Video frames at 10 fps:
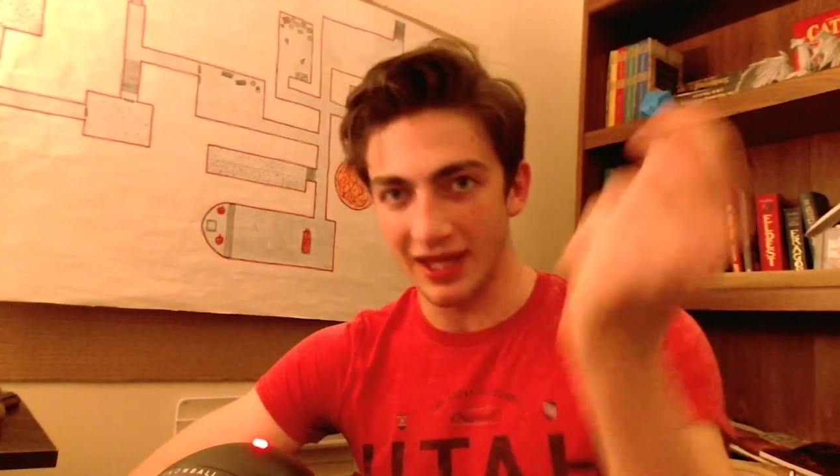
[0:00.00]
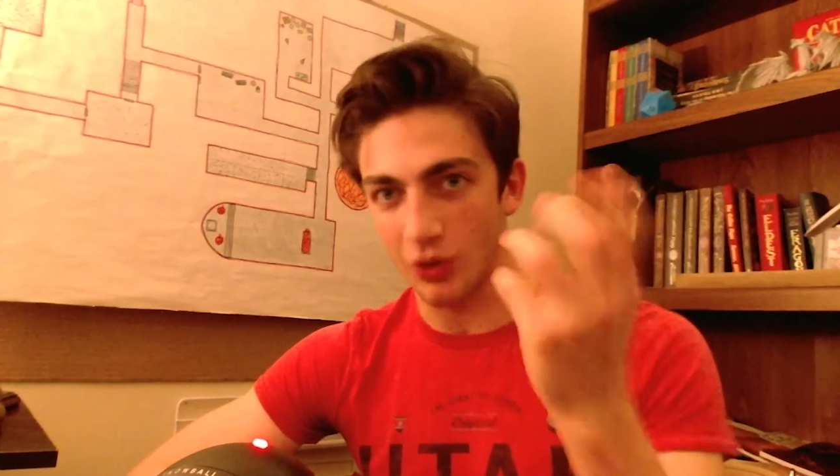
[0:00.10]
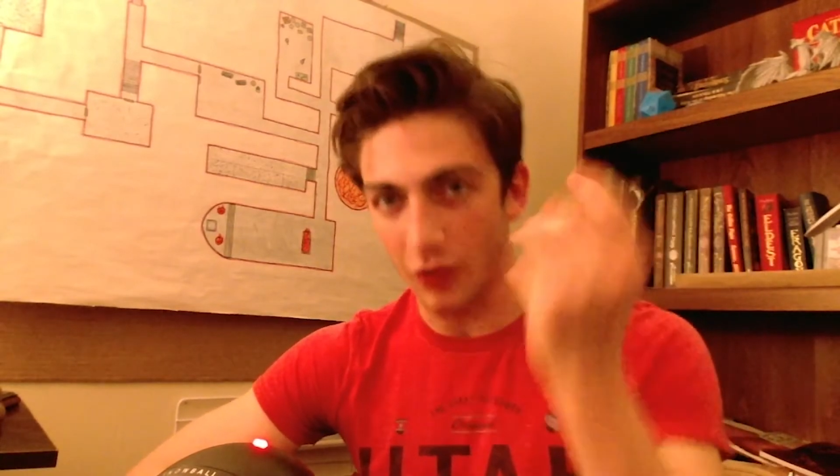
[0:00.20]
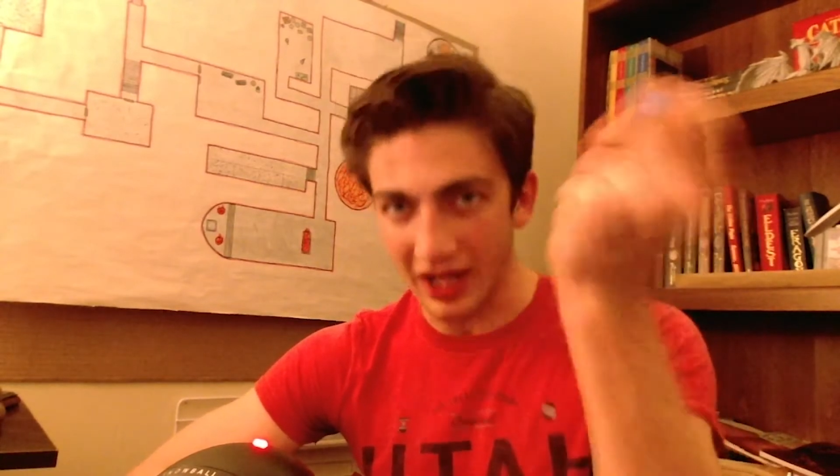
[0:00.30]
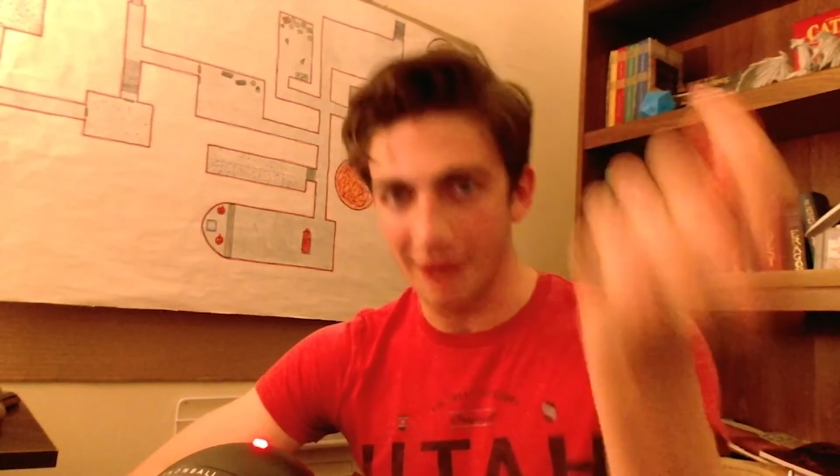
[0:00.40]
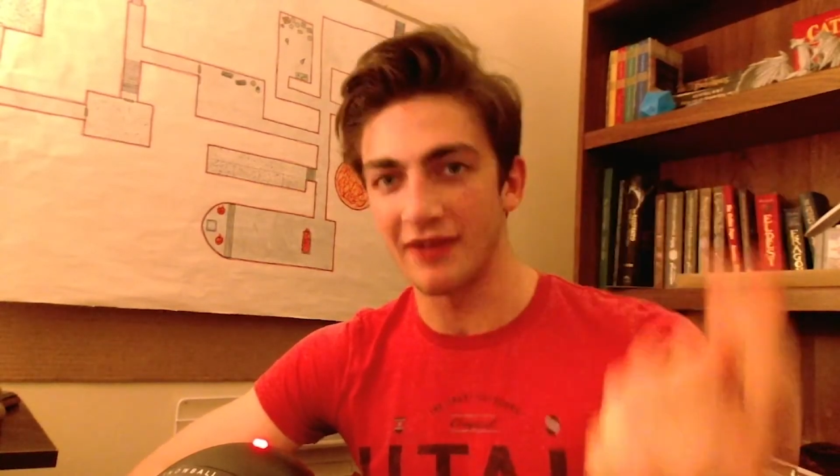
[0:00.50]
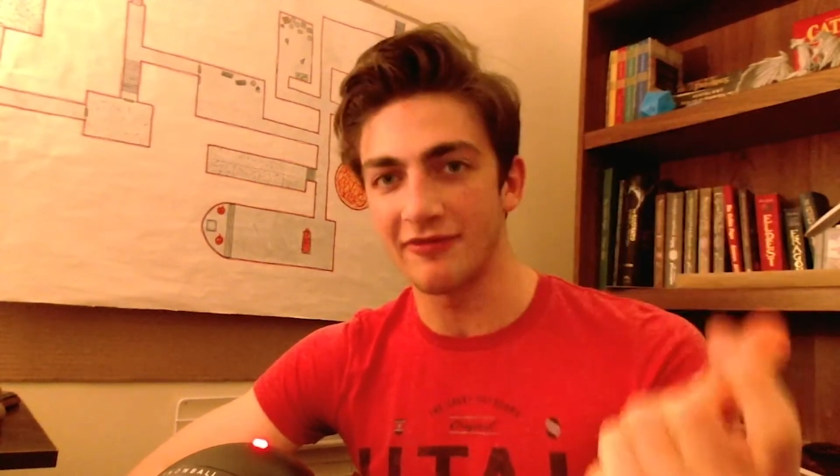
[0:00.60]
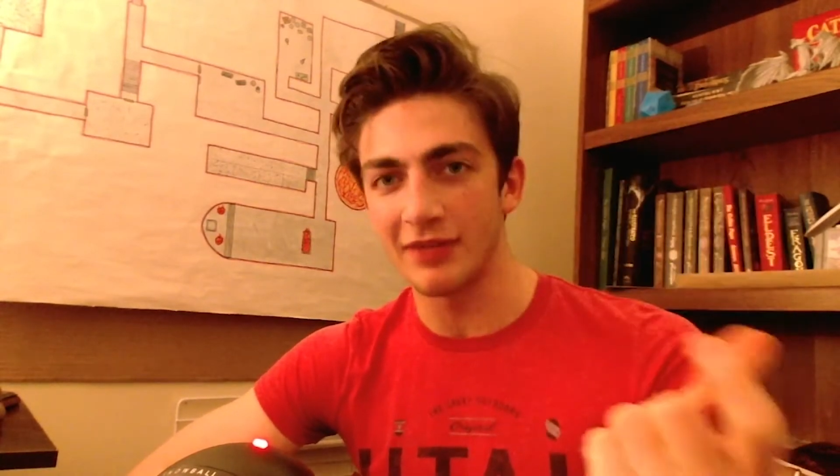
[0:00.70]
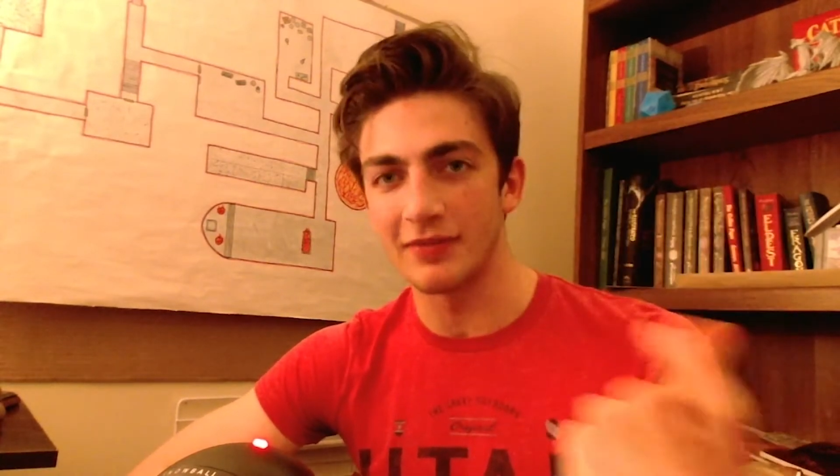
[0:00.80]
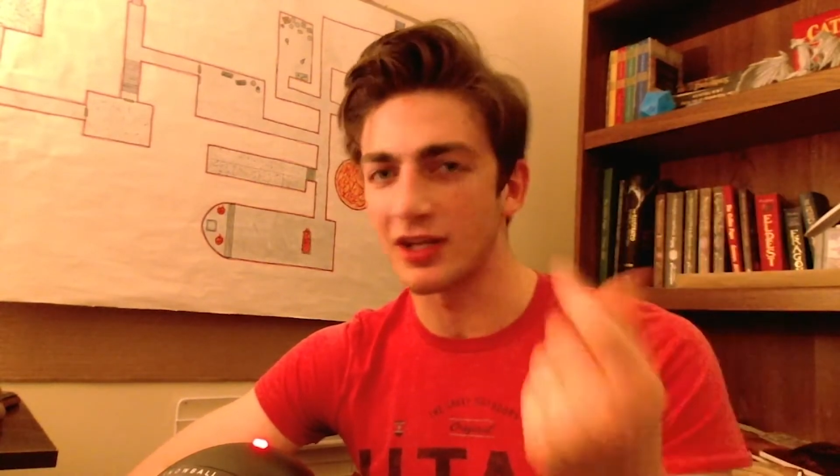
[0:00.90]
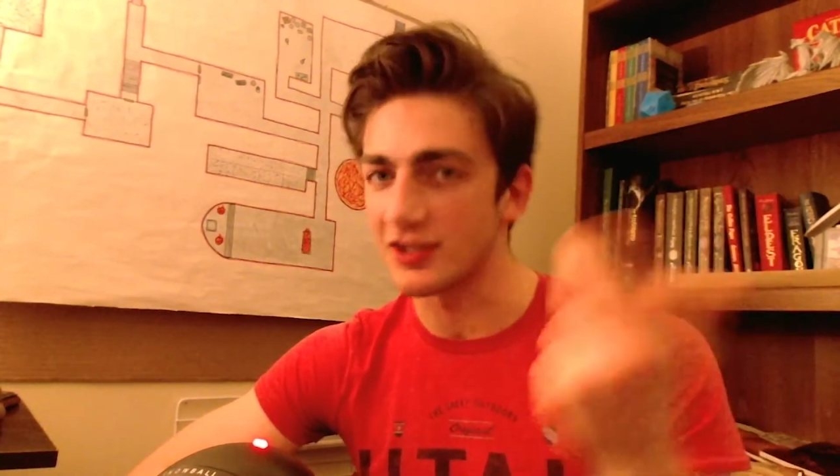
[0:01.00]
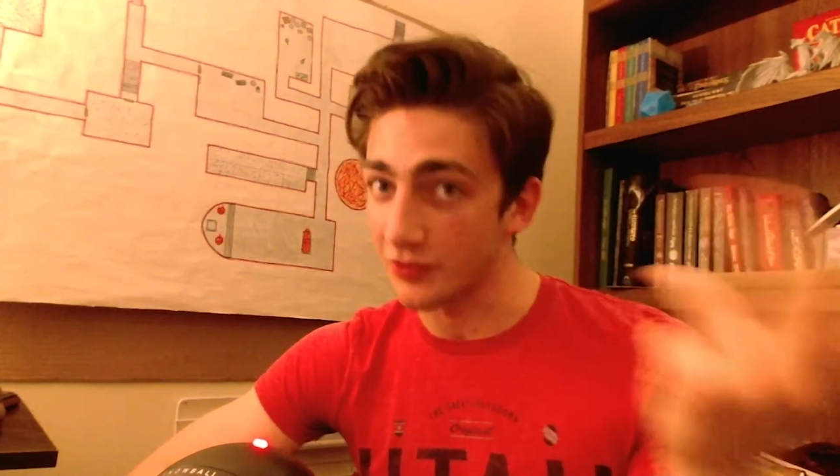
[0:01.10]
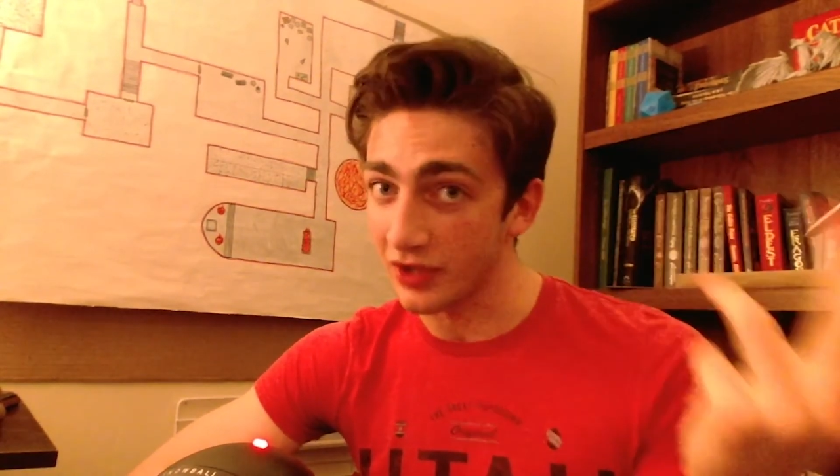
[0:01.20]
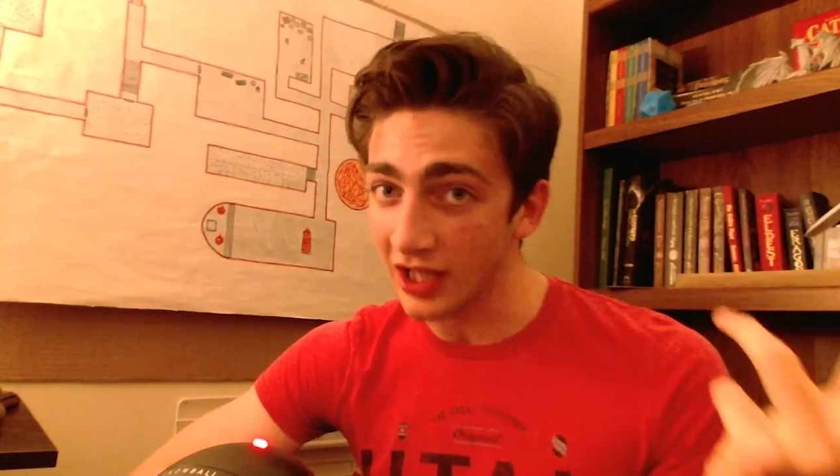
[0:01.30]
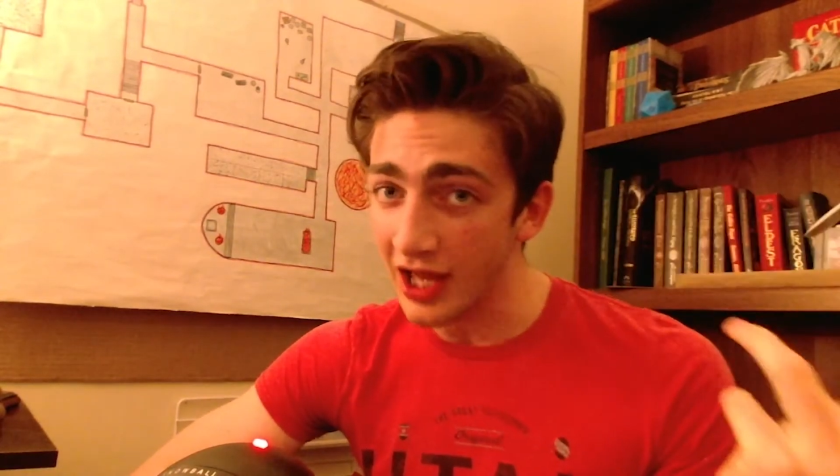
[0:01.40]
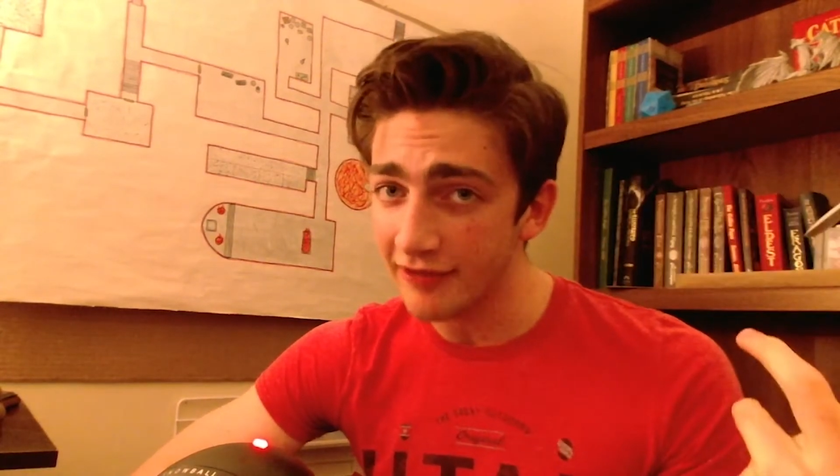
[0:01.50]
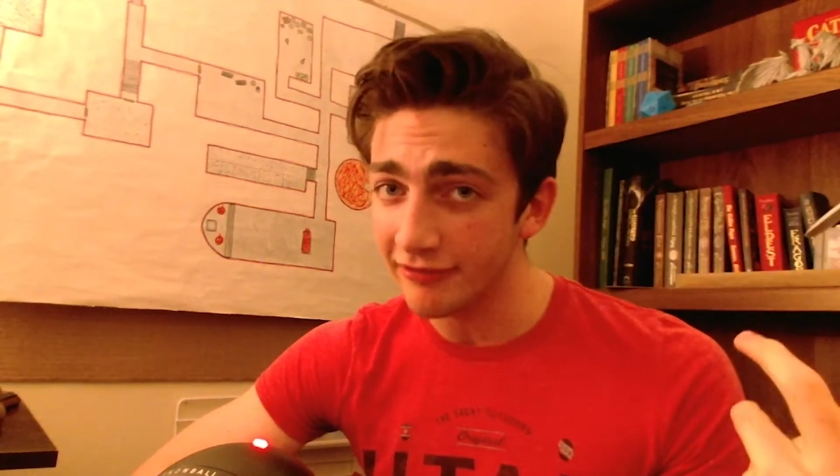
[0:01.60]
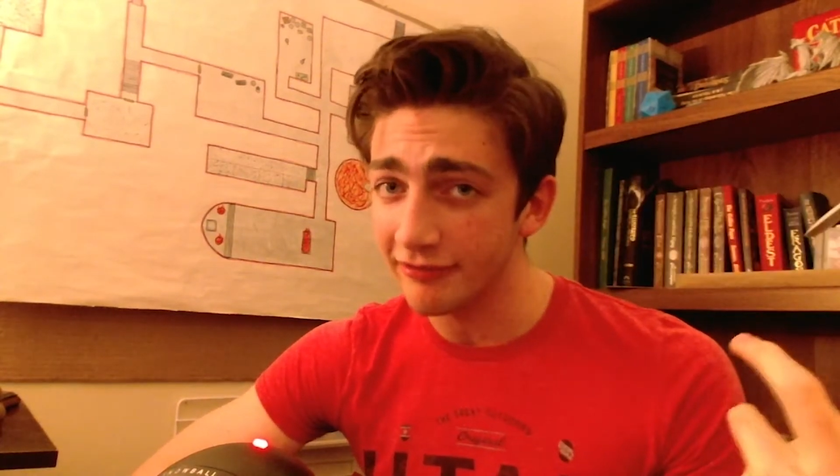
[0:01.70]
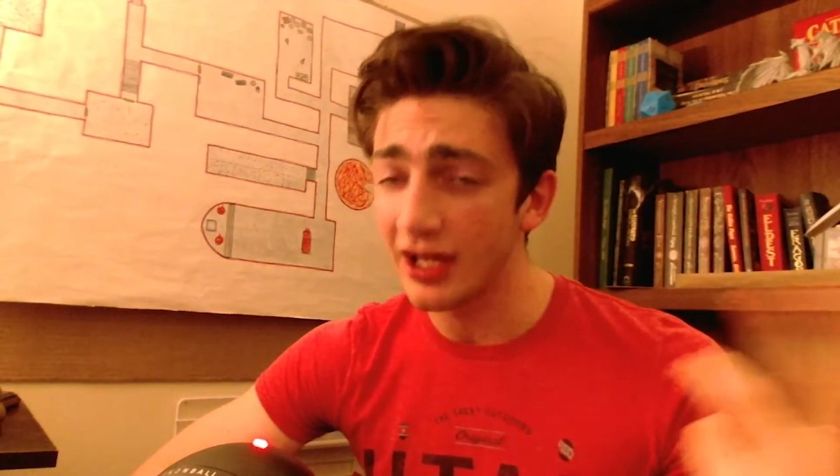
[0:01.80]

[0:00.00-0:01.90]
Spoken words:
quick on my feet, because in real life,